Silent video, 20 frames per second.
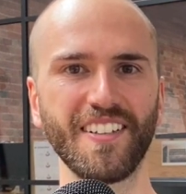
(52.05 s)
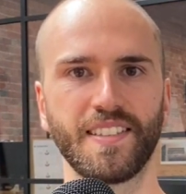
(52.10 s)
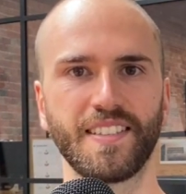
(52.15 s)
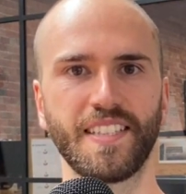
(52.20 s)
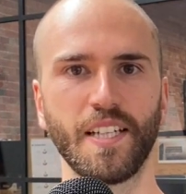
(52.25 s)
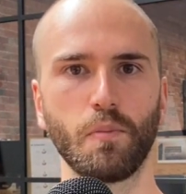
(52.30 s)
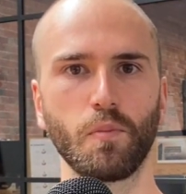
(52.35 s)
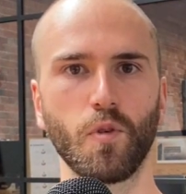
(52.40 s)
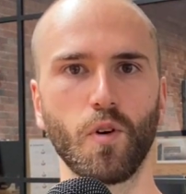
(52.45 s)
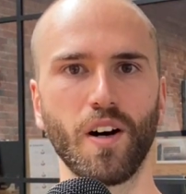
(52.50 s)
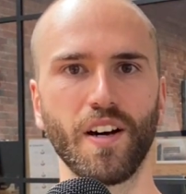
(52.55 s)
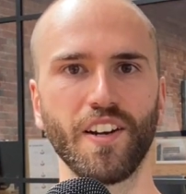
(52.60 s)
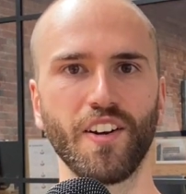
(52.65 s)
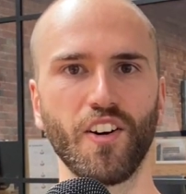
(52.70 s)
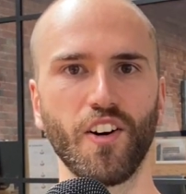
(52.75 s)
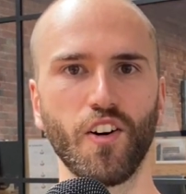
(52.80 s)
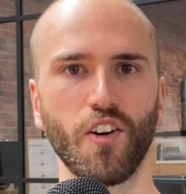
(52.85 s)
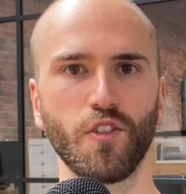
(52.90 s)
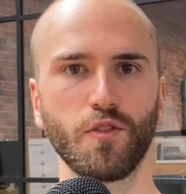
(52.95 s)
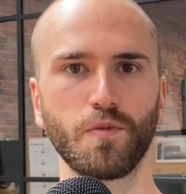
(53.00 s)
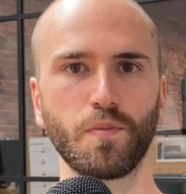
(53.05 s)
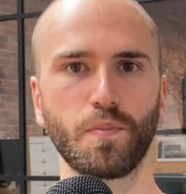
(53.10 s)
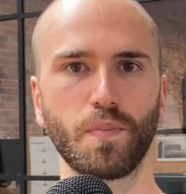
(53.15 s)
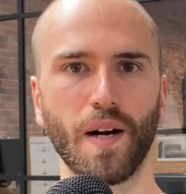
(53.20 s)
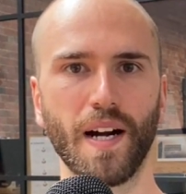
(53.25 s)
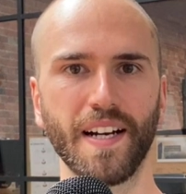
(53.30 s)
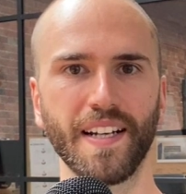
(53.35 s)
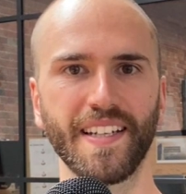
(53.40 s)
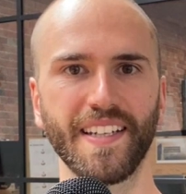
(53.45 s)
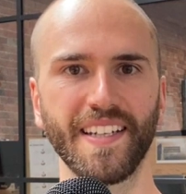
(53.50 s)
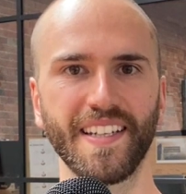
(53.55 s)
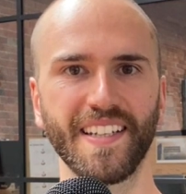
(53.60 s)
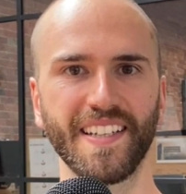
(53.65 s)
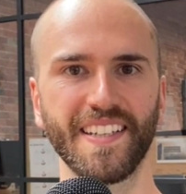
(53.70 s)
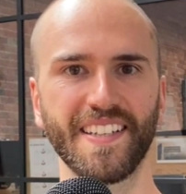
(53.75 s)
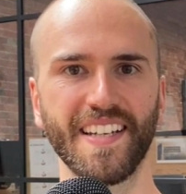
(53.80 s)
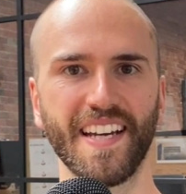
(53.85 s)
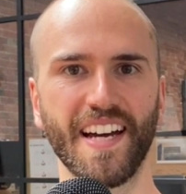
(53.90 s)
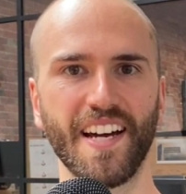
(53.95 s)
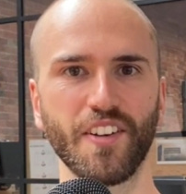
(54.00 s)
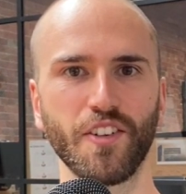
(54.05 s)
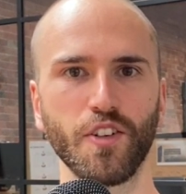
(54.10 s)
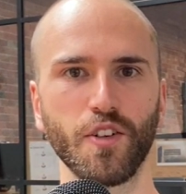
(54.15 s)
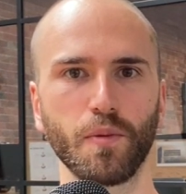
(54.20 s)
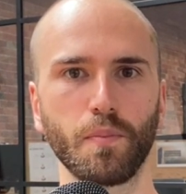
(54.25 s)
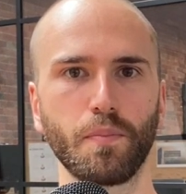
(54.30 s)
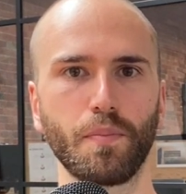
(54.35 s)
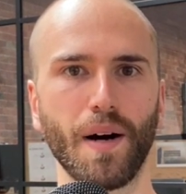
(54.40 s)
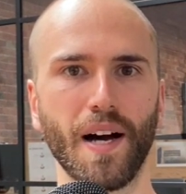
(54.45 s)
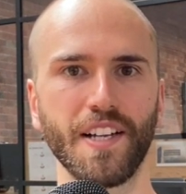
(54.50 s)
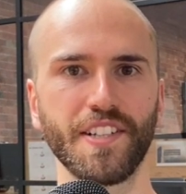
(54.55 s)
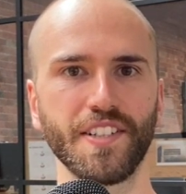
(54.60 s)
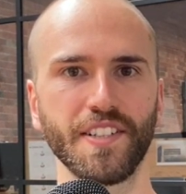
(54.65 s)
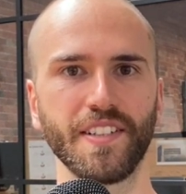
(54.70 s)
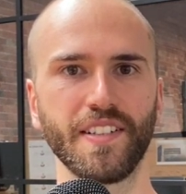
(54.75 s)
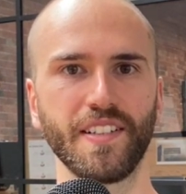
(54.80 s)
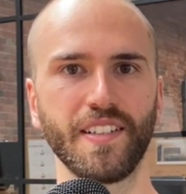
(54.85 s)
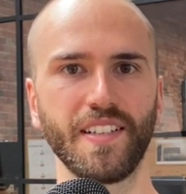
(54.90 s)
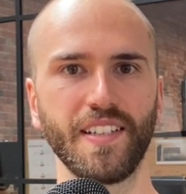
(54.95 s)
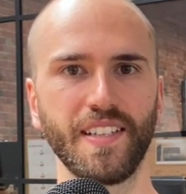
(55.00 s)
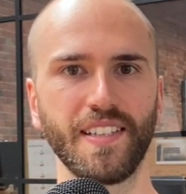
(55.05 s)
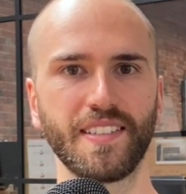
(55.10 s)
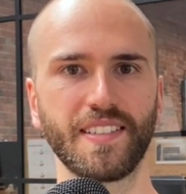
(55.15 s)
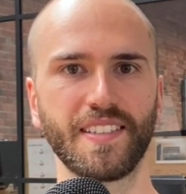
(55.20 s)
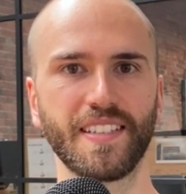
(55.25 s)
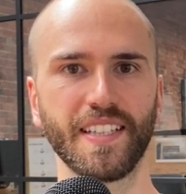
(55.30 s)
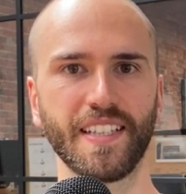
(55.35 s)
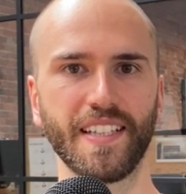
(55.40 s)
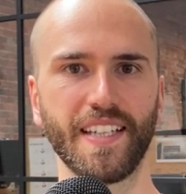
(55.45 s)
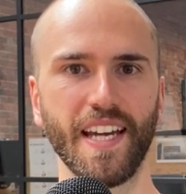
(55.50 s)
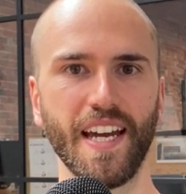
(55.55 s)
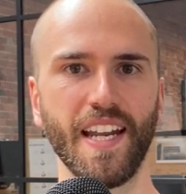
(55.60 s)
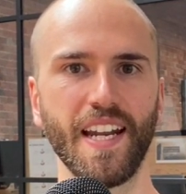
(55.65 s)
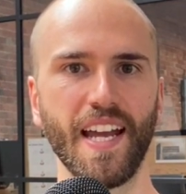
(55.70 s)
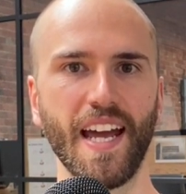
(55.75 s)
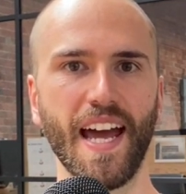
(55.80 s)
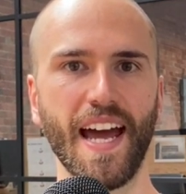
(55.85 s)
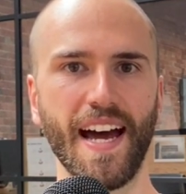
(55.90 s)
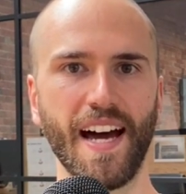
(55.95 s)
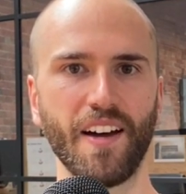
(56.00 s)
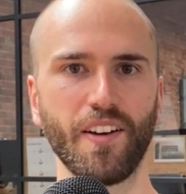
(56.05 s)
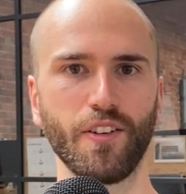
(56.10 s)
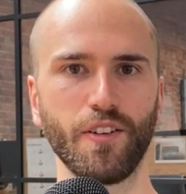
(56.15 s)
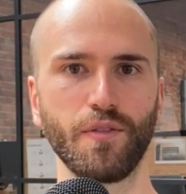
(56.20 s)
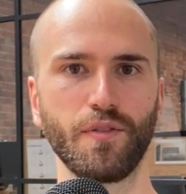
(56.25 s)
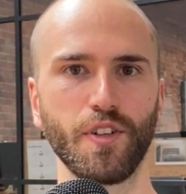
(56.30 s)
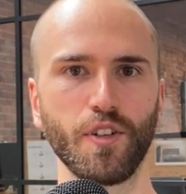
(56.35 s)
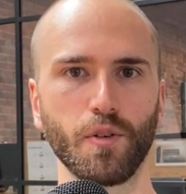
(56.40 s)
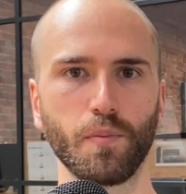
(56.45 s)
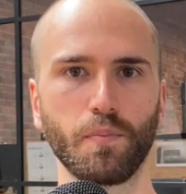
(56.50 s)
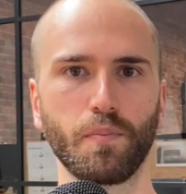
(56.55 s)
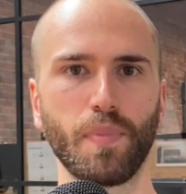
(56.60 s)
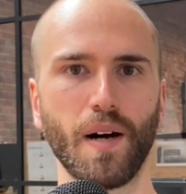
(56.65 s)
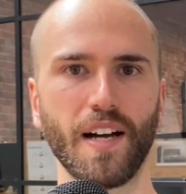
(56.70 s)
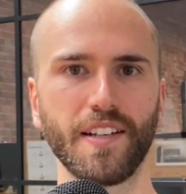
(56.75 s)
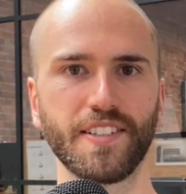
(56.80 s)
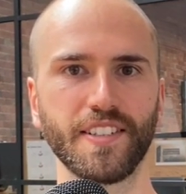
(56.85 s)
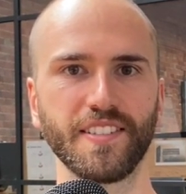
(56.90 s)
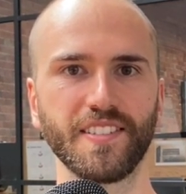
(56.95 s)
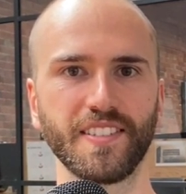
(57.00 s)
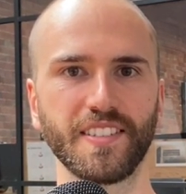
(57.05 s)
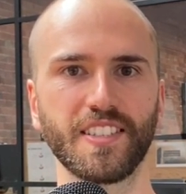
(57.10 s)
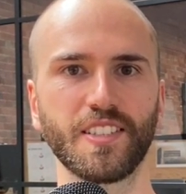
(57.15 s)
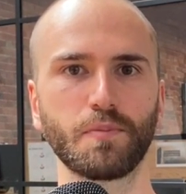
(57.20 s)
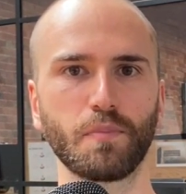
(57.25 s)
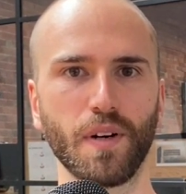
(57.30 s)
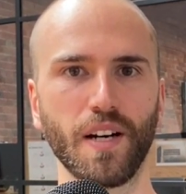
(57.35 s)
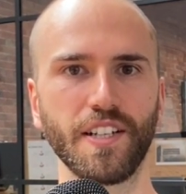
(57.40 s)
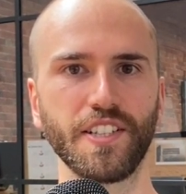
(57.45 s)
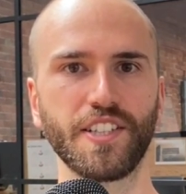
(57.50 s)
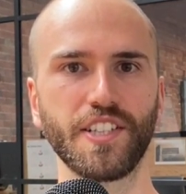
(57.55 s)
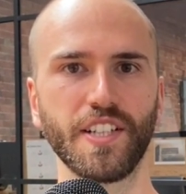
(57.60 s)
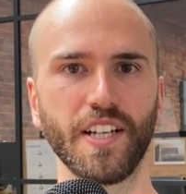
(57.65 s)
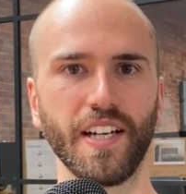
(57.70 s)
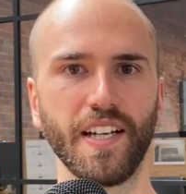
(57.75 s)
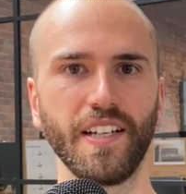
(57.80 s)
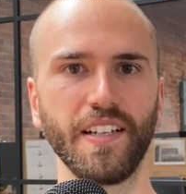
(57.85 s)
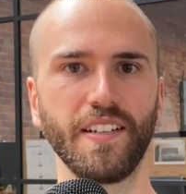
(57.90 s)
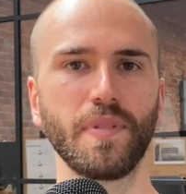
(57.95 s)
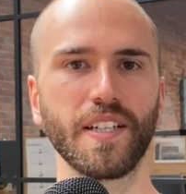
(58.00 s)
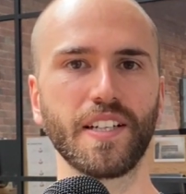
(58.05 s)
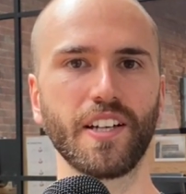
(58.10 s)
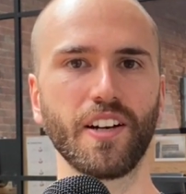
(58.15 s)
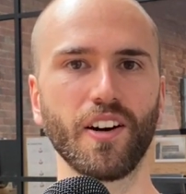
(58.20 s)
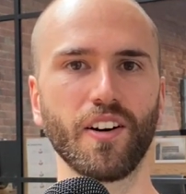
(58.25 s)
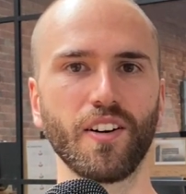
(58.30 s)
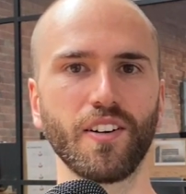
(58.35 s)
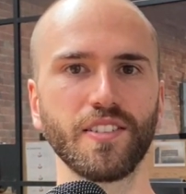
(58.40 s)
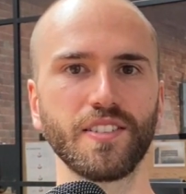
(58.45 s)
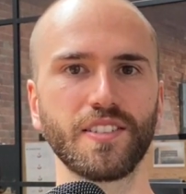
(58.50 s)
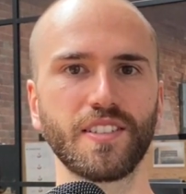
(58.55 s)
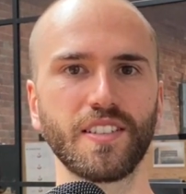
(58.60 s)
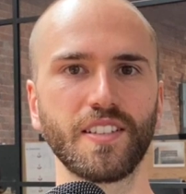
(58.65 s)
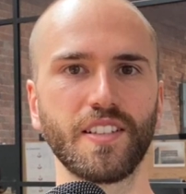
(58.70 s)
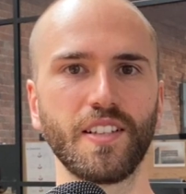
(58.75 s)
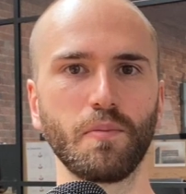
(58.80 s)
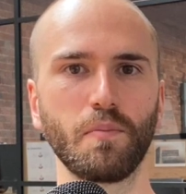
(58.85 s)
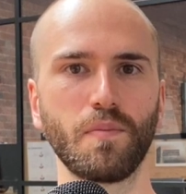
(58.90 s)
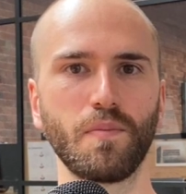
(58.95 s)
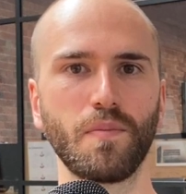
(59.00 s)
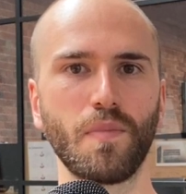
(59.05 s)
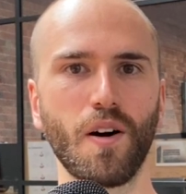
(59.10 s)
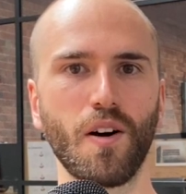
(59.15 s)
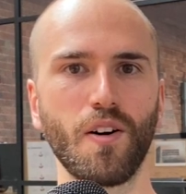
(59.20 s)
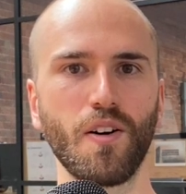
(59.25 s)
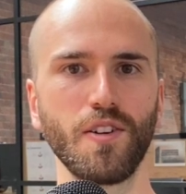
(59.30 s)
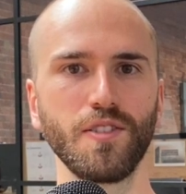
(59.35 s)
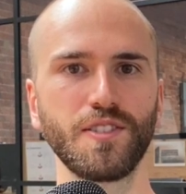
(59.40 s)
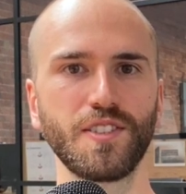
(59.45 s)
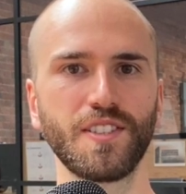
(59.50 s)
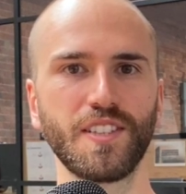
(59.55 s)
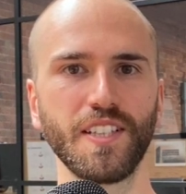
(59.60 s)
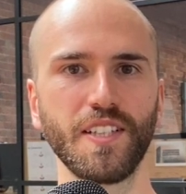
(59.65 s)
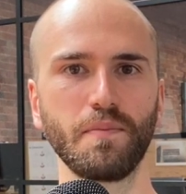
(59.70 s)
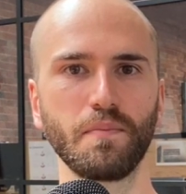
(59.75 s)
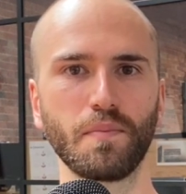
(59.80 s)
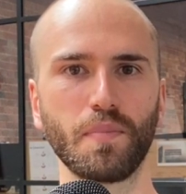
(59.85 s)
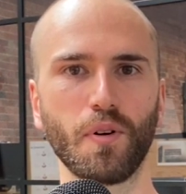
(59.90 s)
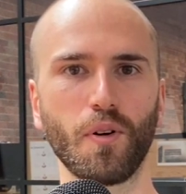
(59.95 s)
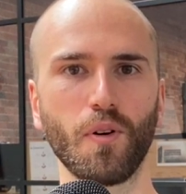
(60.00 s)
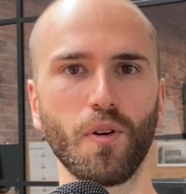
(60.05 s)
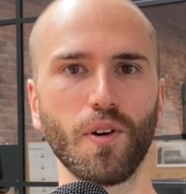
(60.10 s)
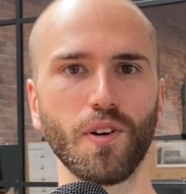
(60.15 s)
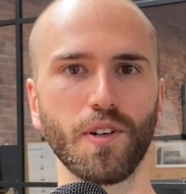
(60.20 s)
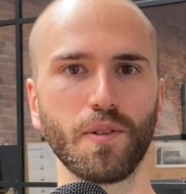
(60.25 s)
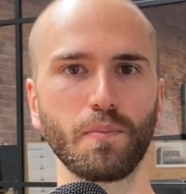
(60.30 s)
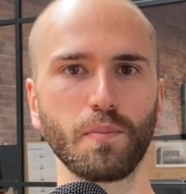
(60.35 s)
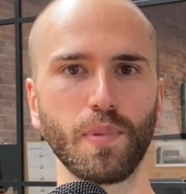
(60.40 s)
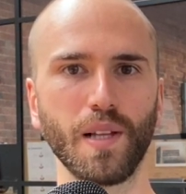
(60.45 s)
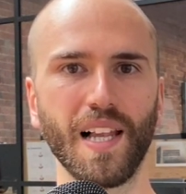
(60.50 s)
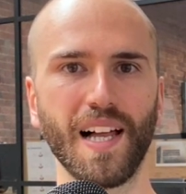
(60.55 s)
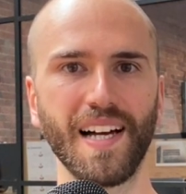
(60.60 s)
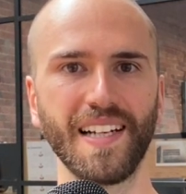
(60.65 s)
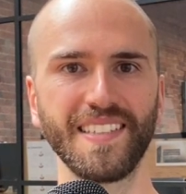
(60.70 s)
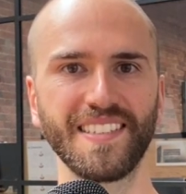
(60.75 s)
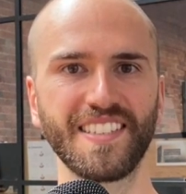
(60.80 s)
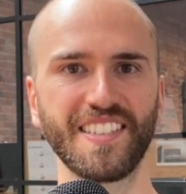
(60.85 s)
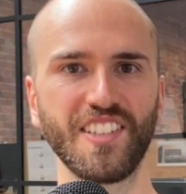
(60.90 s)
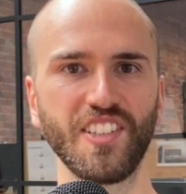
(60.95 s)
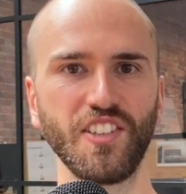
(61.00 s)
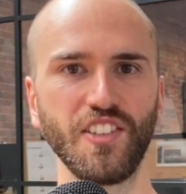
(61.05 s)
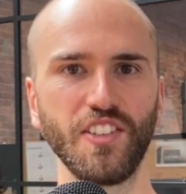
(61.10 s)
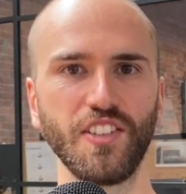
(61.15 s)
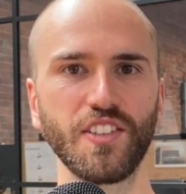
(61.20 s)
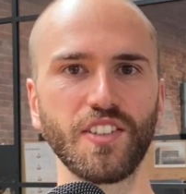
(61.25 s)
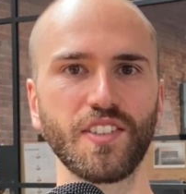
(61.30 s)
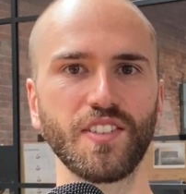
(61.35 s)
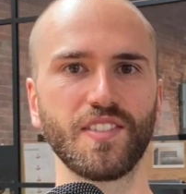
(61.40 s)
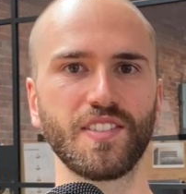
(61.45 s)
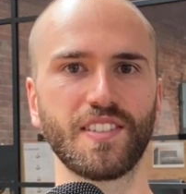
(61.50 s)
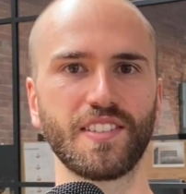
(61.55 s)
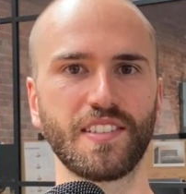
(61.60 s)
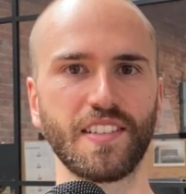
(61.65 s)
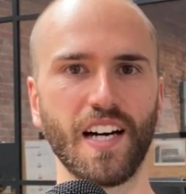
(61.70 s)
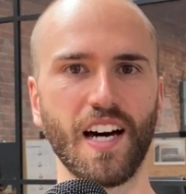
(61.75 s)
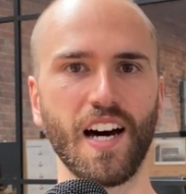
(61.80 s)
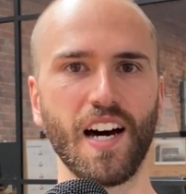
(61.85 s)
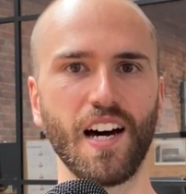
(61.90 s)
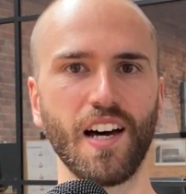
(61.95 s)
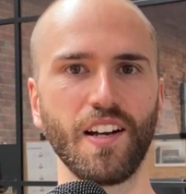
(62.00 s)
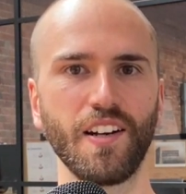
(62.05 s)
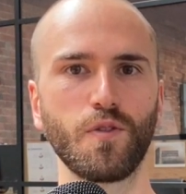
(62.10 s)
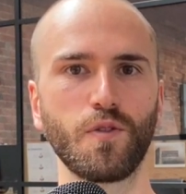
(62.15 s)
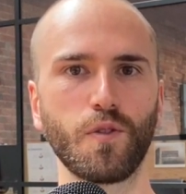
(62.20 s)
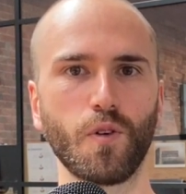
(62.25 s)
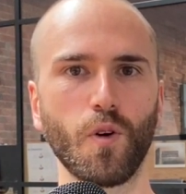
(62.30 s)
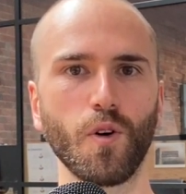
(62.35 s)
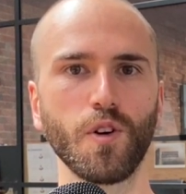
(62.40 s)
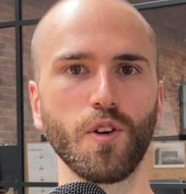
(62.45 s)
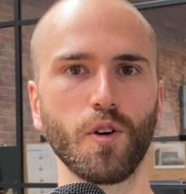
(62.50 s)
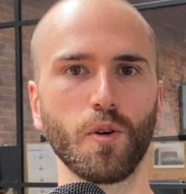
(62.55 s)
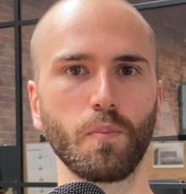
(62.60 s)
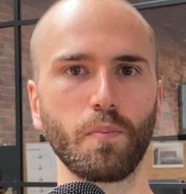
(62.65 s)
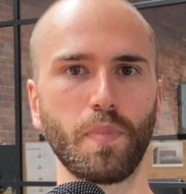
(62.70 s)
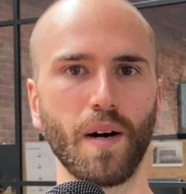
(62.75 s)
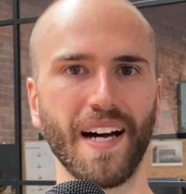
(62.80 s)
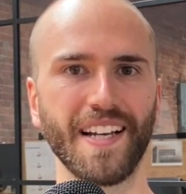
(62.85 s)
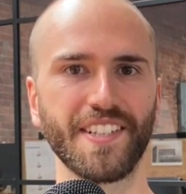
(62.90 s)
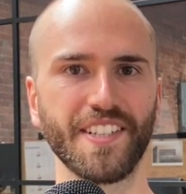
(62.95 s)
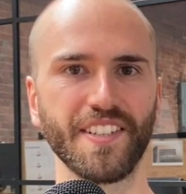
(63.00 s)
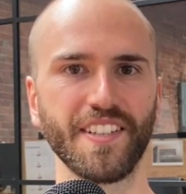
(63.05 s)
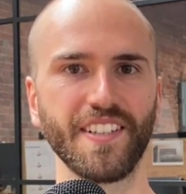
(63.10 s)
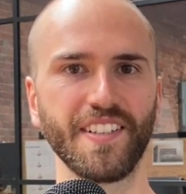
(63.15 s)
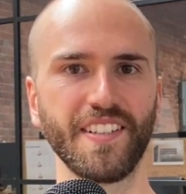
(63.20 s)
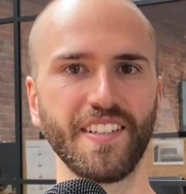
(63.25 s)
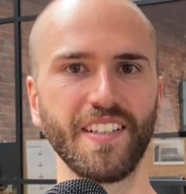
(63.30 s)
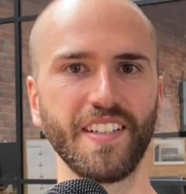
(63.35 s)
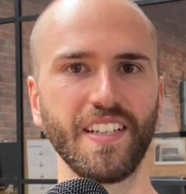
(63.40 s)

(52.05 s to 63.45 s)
Step one of breaking down your budget is to get out of your budget spreadsheet, because the most important place that you can start for your budget